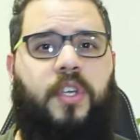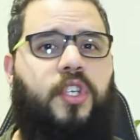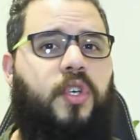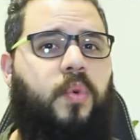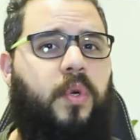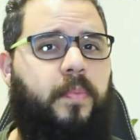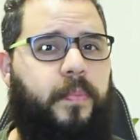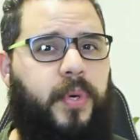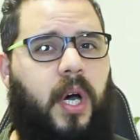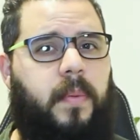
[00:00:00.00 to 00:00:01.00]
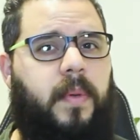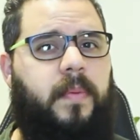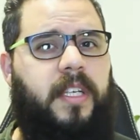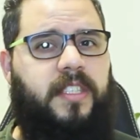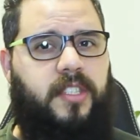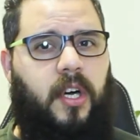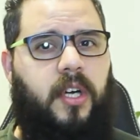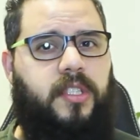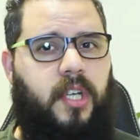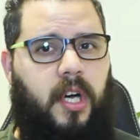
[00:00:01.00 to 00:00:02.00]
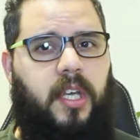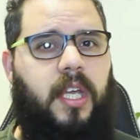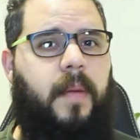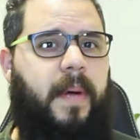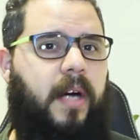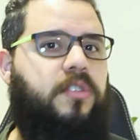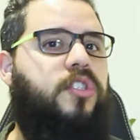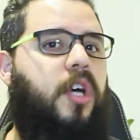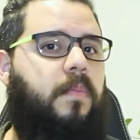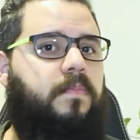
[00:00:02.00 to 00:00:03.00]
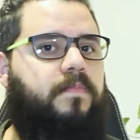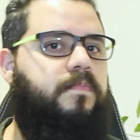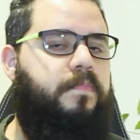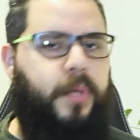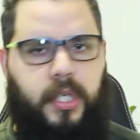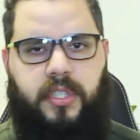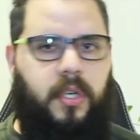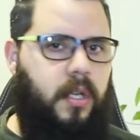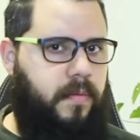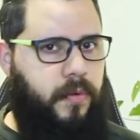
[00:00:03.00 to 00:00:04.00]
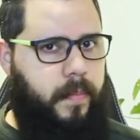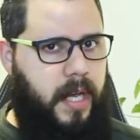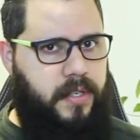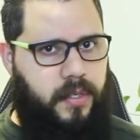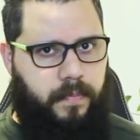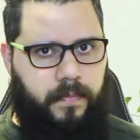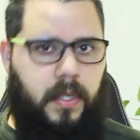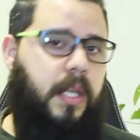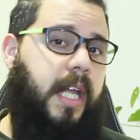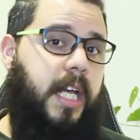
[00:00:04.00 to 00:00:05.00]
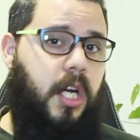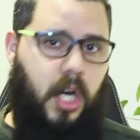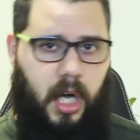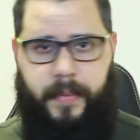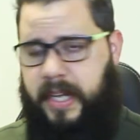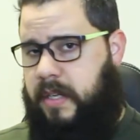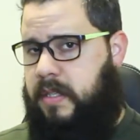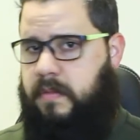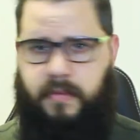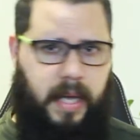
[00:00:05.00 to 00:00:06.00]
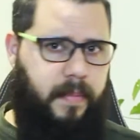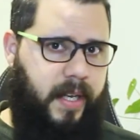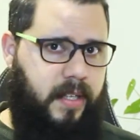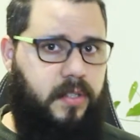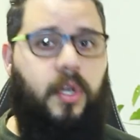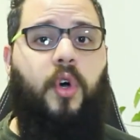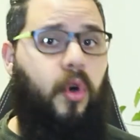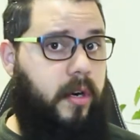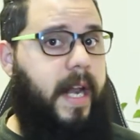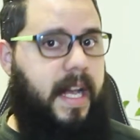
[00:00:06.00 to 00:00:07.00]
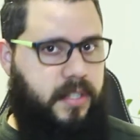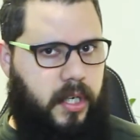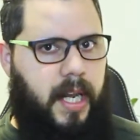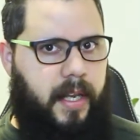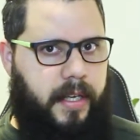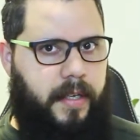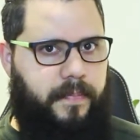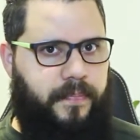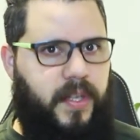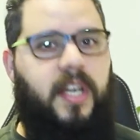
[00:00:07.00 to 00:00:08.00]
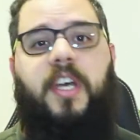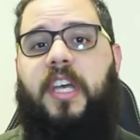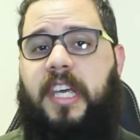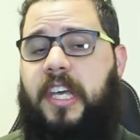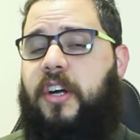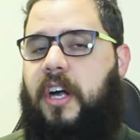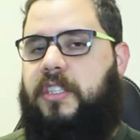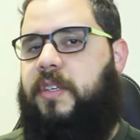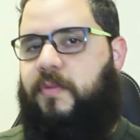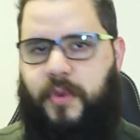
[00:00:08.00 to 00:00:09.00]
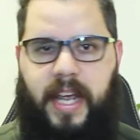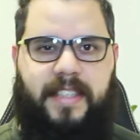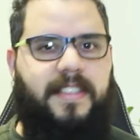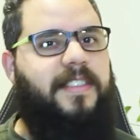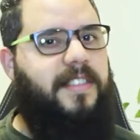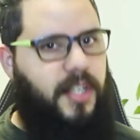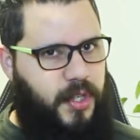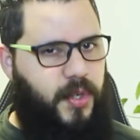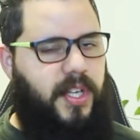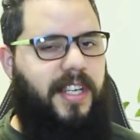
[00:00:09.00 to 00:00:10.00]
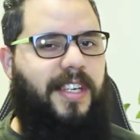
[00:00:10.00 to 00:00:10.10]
you will probably start talking about some personal information, like hobbies, families, or nationality. Here are some phrases you can